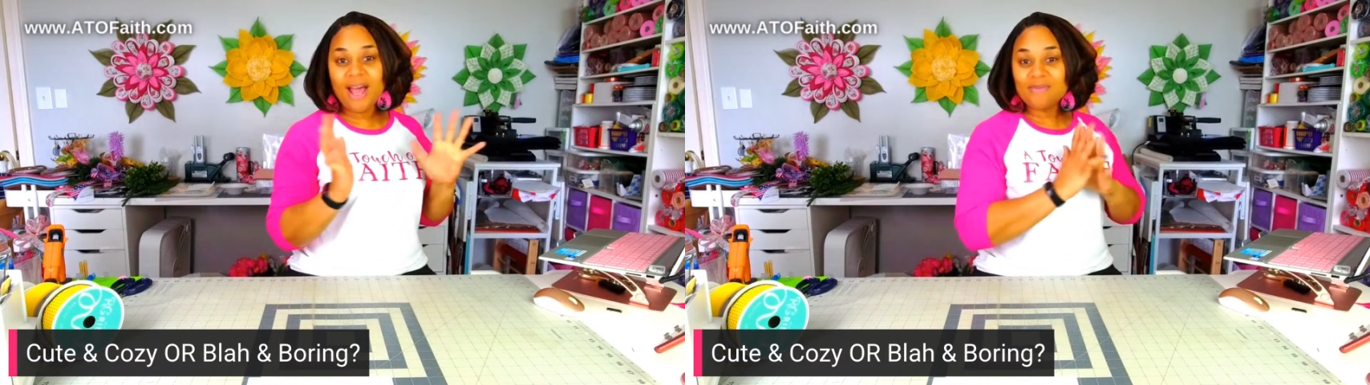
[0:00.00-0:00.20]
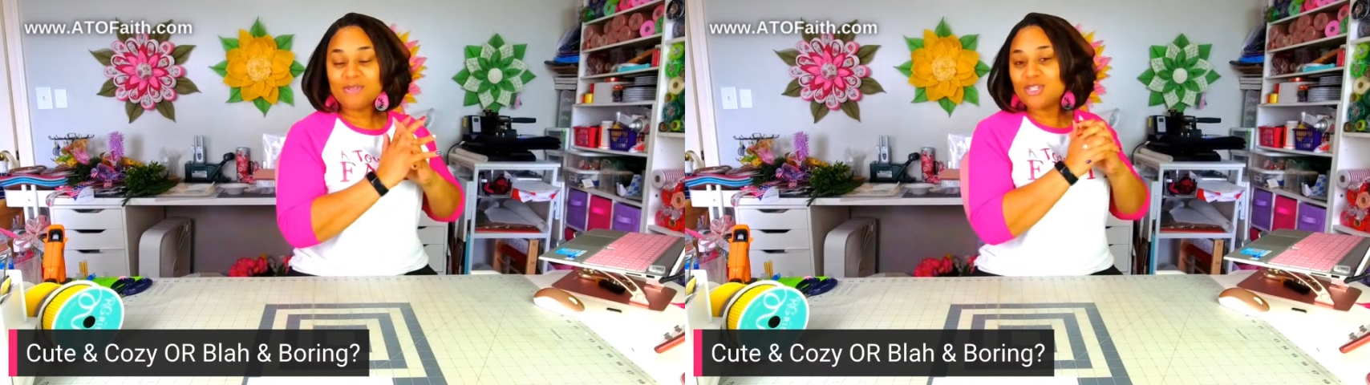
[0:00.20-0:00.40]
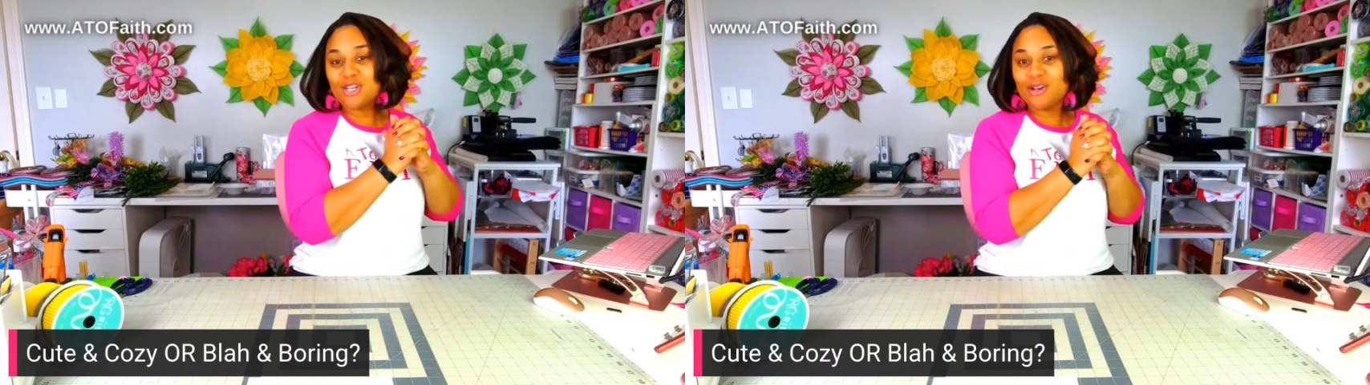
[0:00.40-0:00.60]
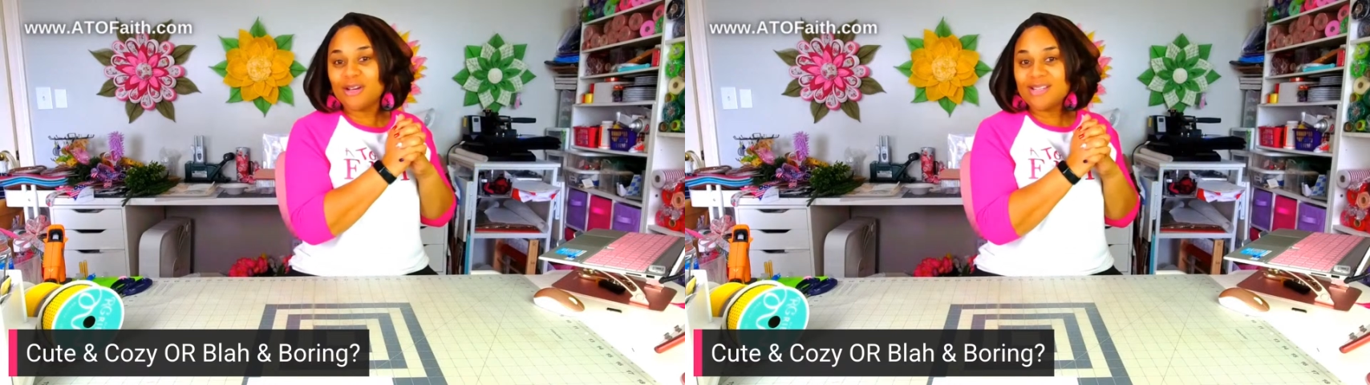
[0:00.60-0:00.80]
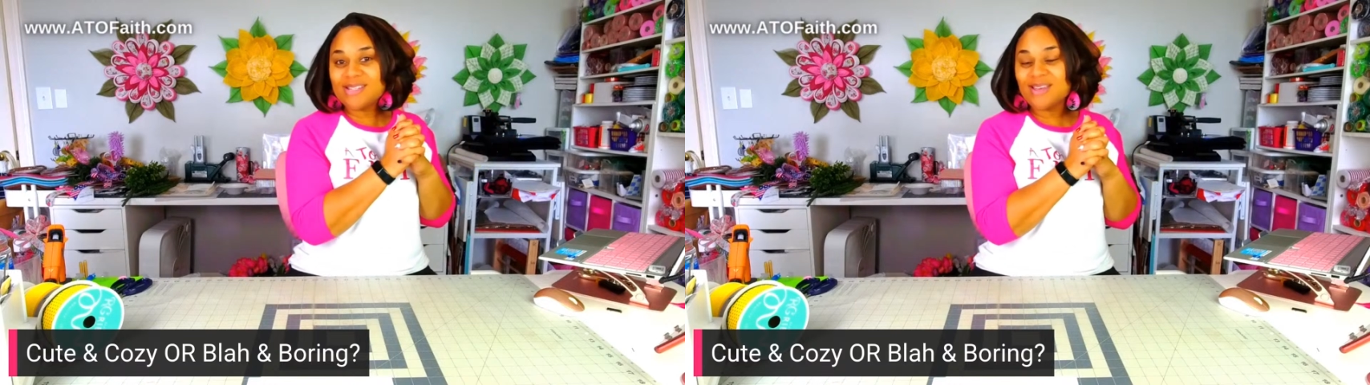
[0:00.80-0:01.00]
I'm just
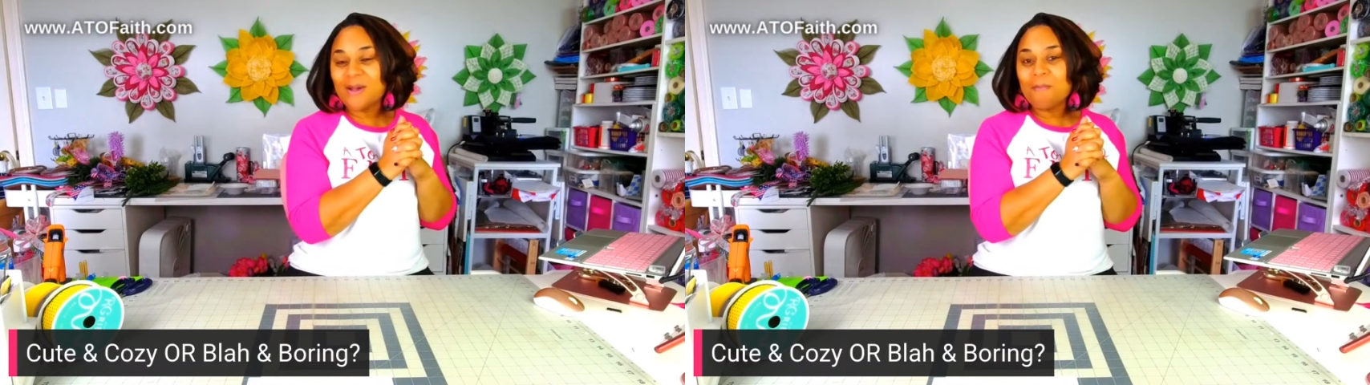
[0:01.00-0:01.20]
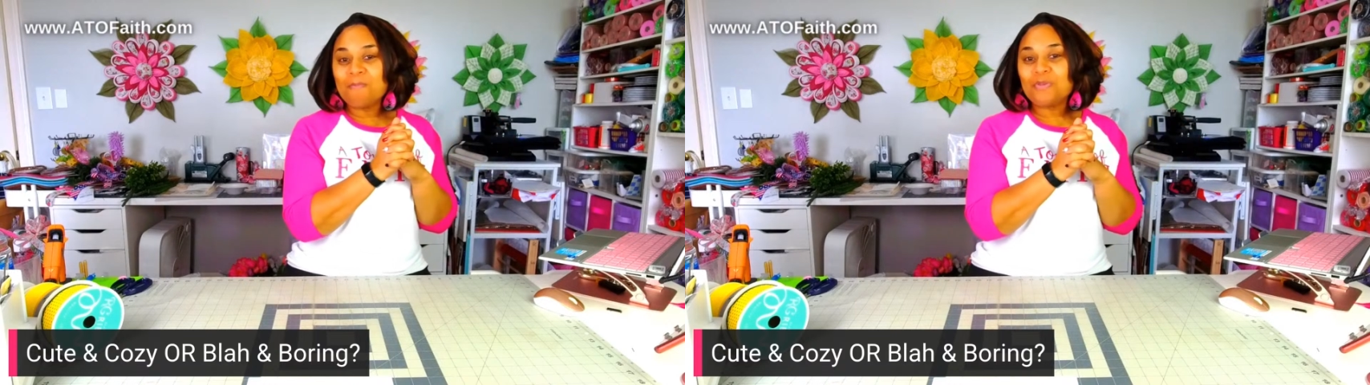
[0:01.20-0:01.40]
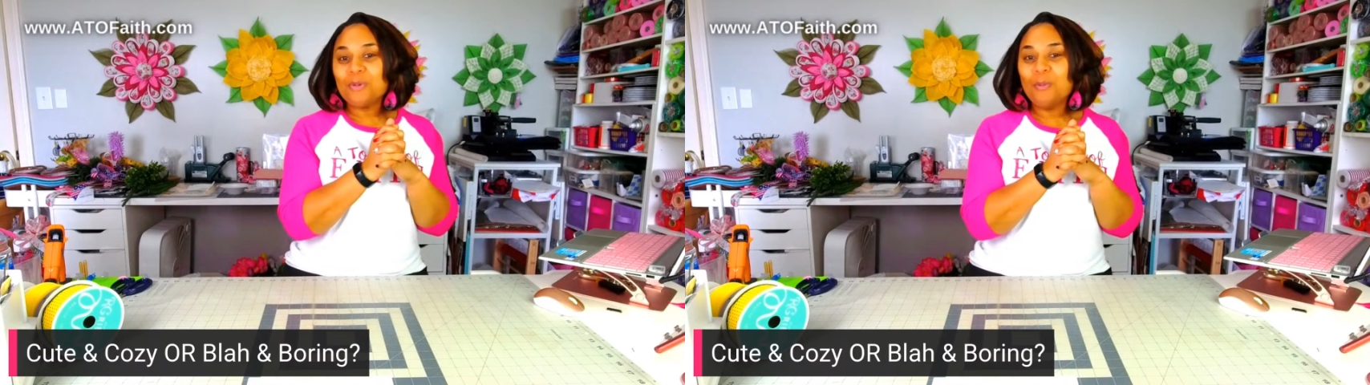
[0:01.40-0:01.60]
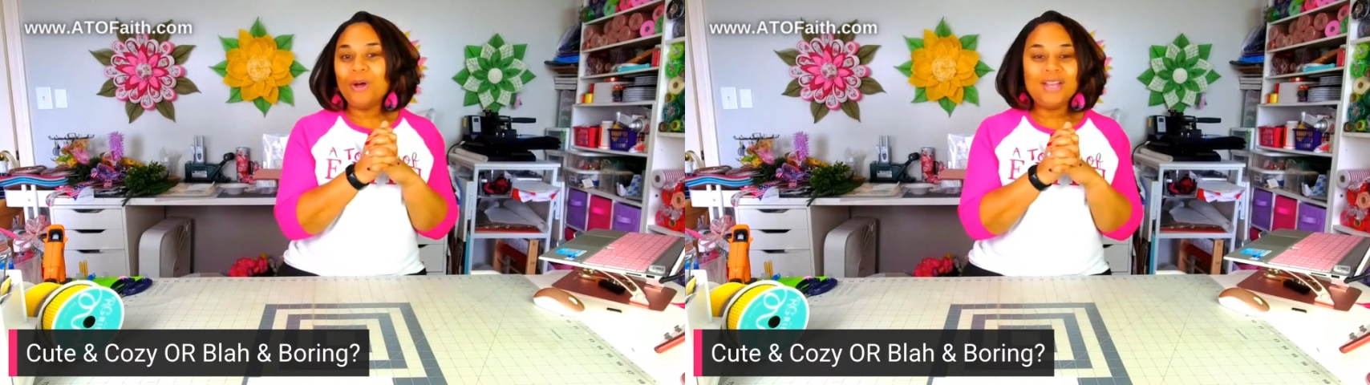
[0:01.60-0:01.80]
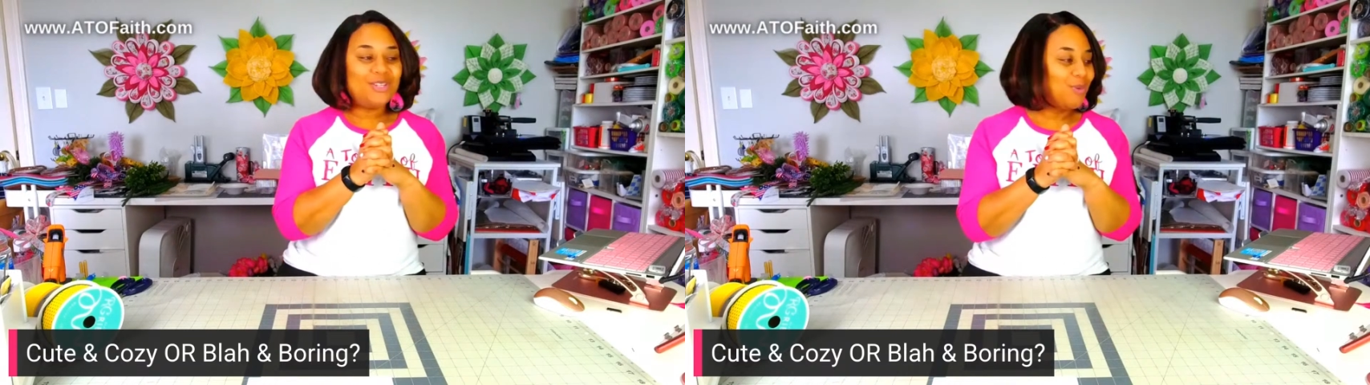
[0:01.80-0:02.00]
curious
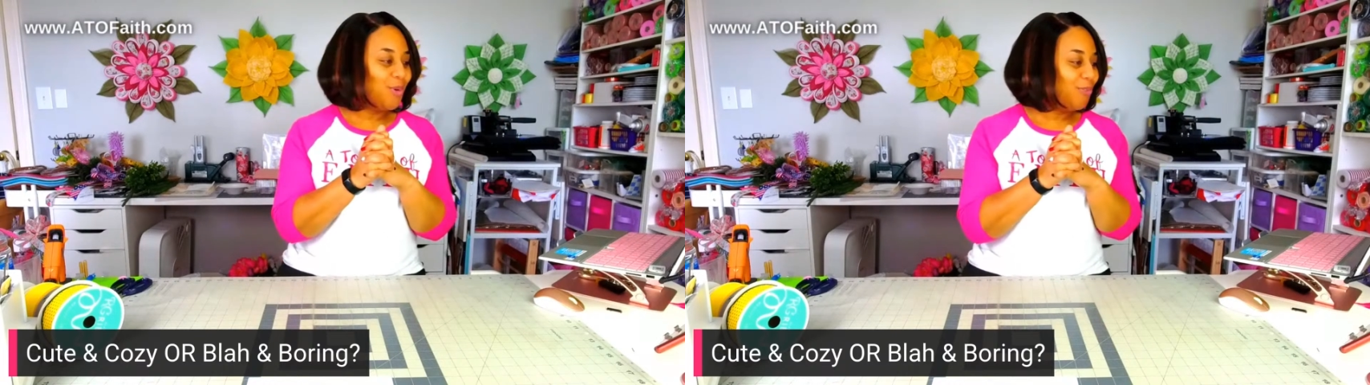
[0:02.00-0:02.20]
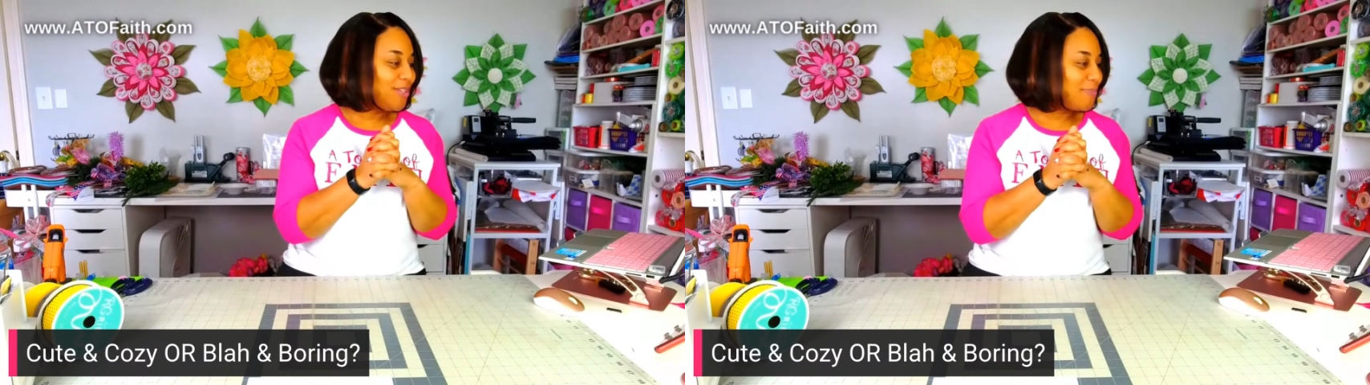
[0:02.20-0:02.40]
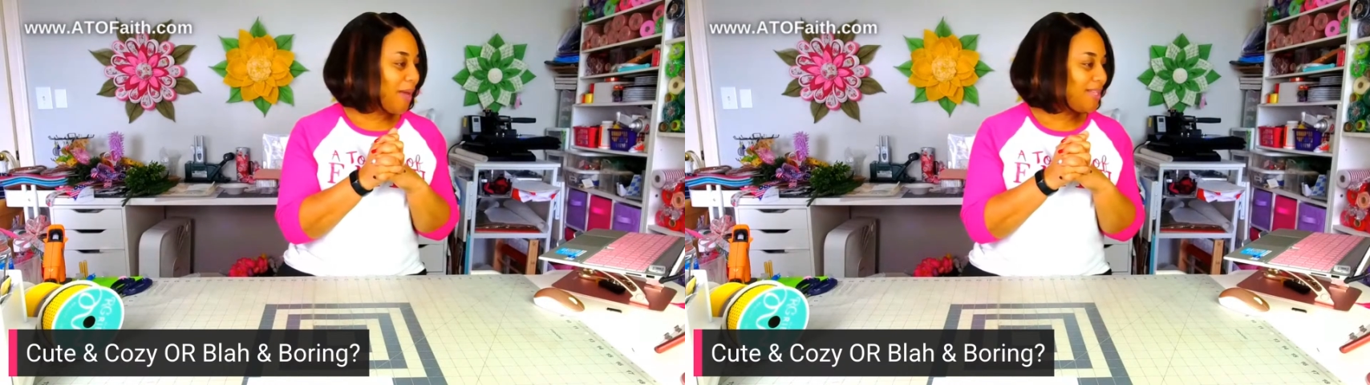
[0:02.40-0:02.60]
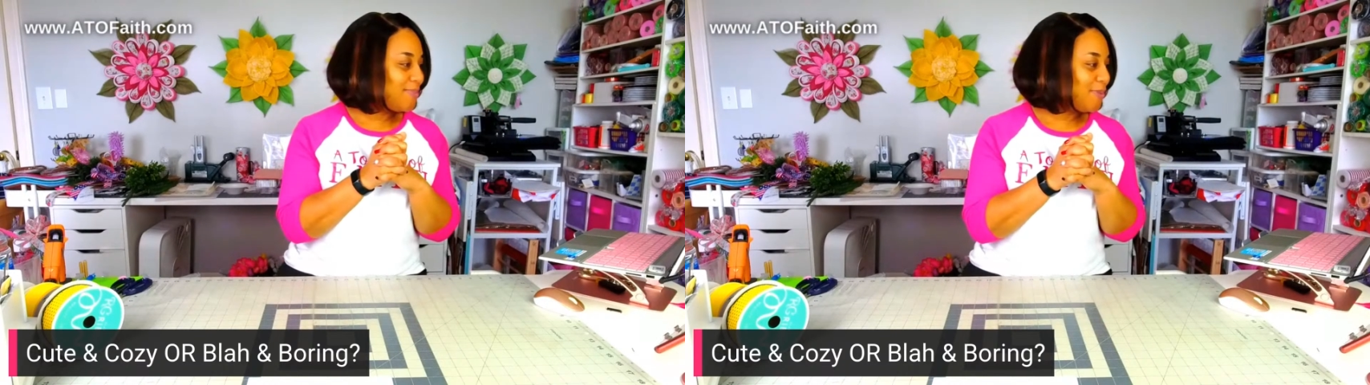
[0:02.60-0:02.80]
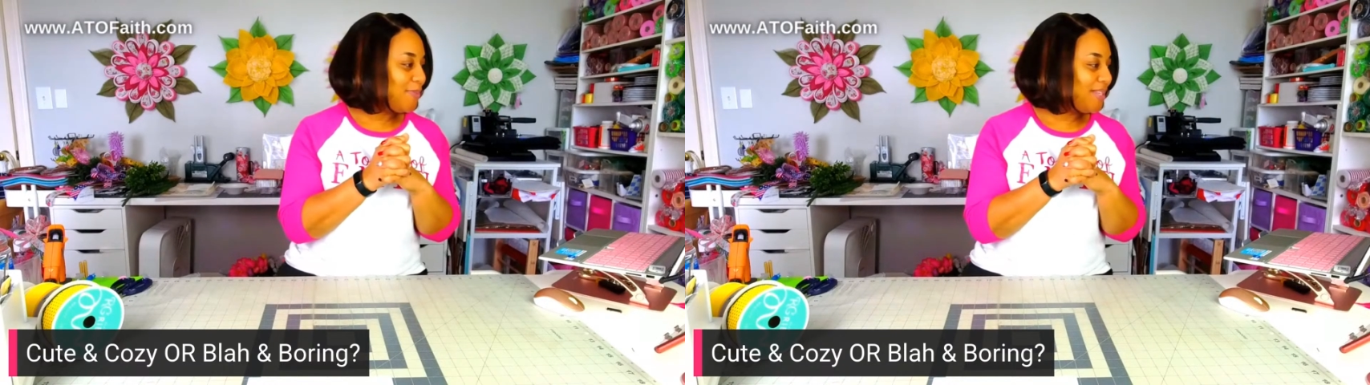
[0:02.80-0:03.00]
what your response
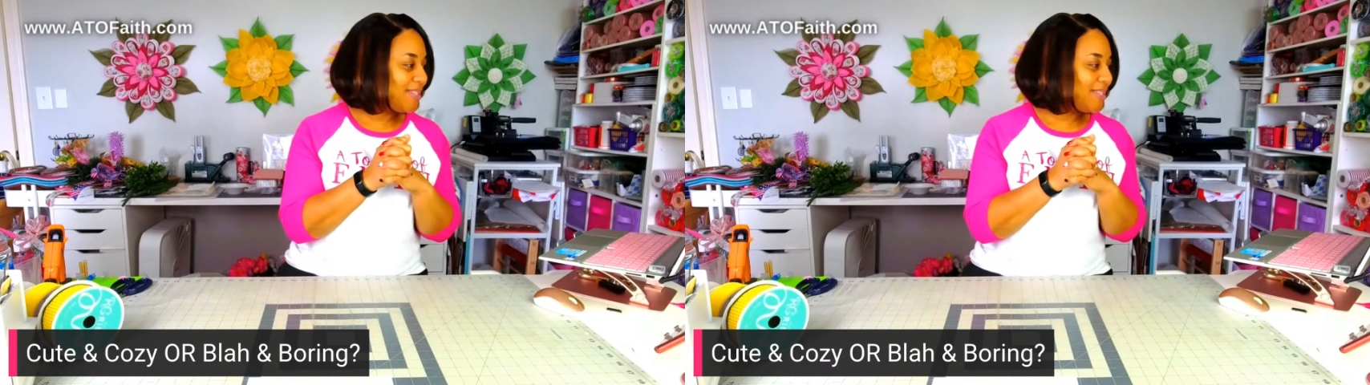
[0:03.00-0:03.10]
would be.